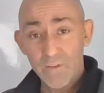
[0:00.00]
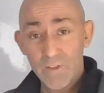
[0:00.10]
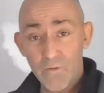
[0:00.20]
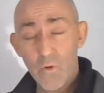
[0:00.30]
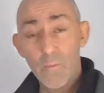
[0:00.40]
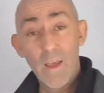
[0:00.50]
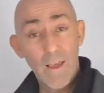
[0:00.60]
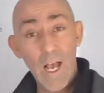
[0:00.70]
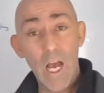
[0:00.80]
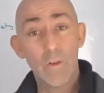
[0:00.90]
of us in a room.
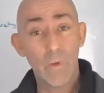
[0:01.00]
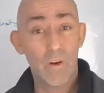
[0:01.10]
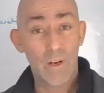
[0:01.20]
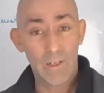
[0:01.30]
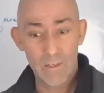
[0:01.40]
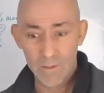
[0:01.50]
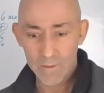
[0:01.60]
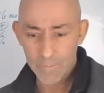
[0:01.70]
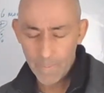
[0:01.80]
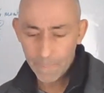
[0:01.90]
How do we organize this?
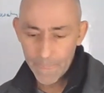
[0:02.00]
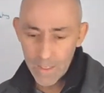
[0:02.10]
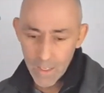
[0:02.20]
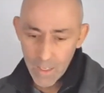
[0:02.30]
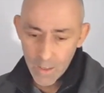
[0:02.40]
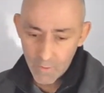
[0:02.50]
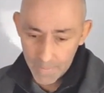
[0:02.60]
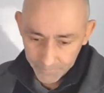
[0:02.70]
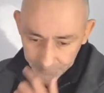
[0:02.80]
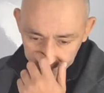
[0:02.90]

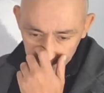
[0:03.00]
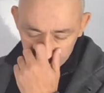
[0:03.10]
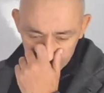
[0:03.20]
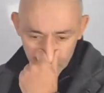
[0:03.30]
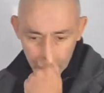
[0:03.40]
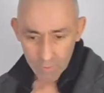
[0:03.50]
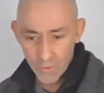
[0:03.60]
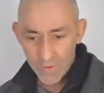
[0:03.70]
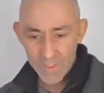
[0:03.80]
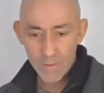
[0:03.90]
Right.
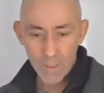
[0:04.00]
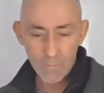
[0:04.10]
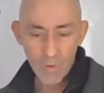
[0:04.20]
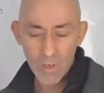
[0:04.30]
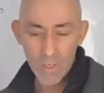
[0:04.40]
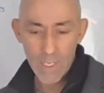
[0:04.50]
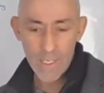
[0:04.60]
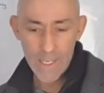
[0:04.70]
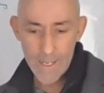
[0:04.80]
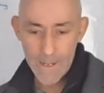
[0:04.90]
So this is a more
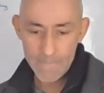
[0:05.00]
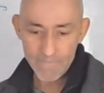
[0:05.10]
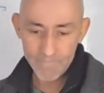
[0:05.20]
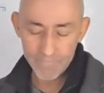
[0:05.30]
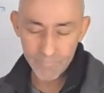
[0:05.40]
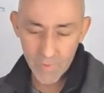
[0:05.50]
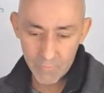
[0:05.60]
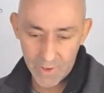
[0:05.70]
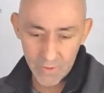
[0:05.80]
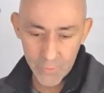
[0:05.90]

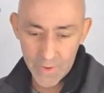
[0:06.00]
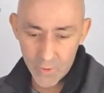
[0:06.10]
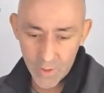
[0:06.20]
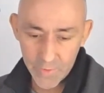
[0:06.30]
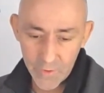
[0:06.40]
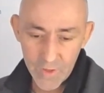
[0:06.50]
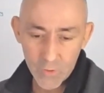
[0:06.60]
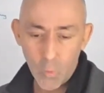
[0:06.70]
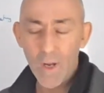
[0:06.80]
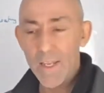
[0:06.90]
rigorous way of going through this.
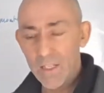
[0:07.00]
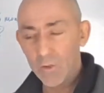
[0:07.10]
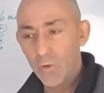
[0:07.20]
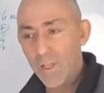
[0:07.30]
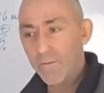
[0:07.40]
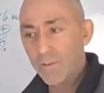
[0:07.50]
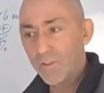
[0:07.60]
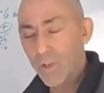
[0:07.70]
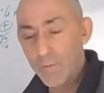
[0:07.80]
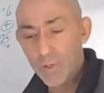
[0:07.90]
What is low-level
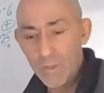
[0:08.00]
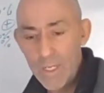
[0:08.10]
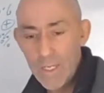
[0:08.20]
disruption?